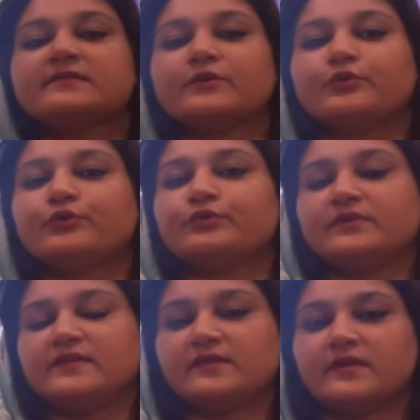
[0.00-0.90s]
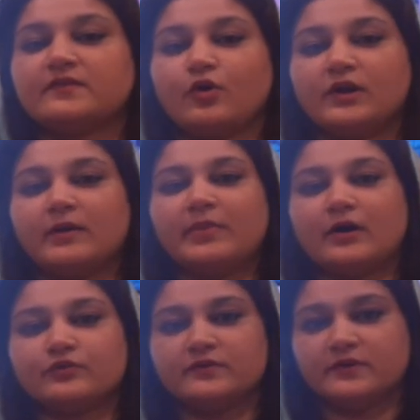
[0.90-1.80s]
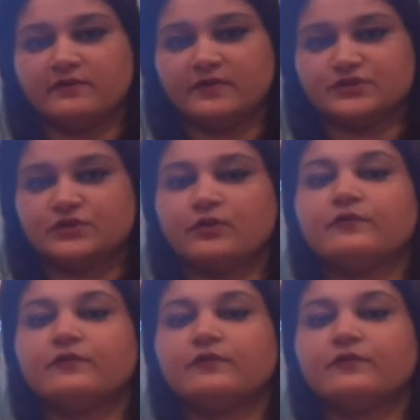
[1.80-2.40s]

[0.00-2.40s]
So this is all about the revision